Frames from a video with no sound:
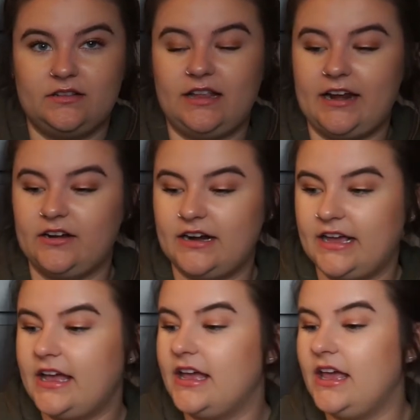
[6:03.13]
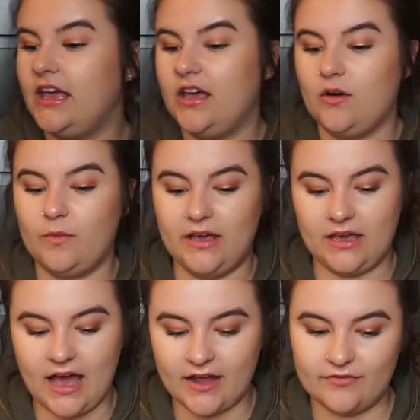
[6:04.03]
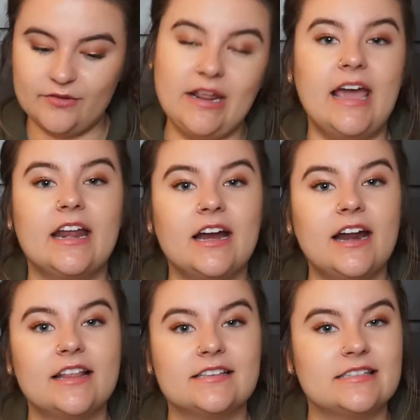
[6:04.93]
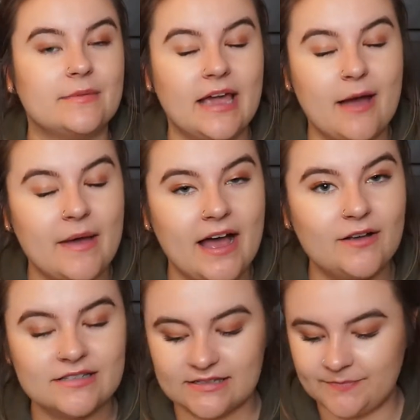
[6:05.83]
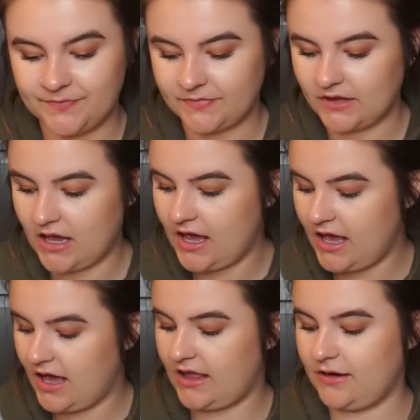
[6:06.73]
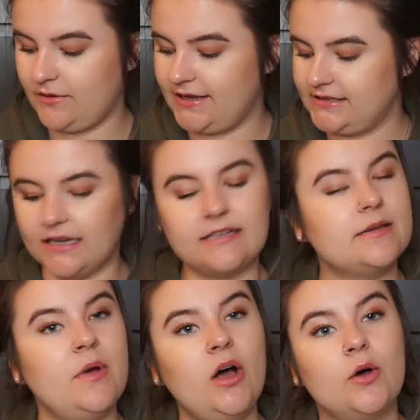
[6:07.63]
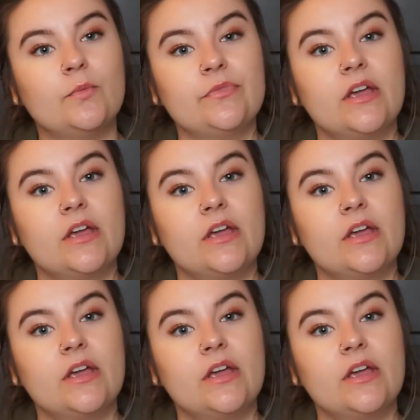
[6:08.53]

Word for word: liner in it. We had food catered at the Sunday Happy House, and they were like, take some home.